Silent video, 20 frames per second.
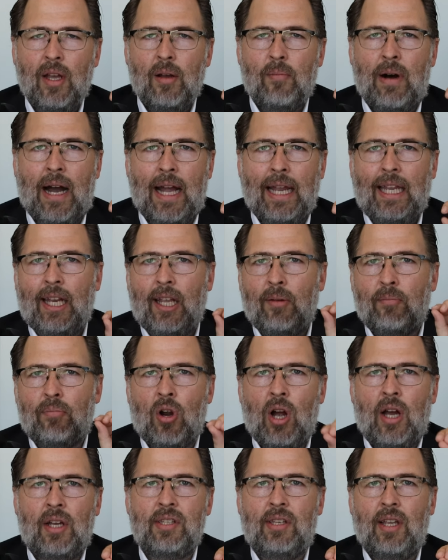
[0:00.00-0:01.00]
by getting
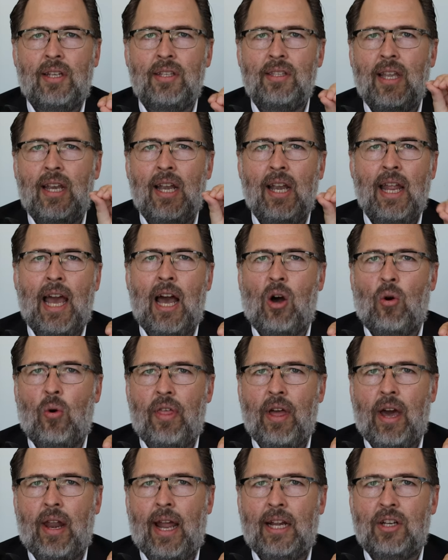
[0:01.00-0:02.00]
processed in and out
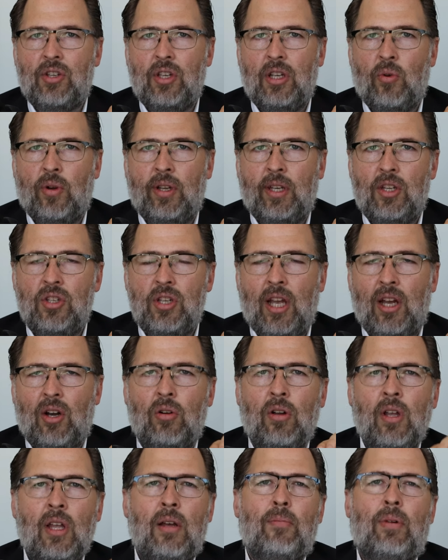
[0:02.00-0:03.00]
without actually going to jail.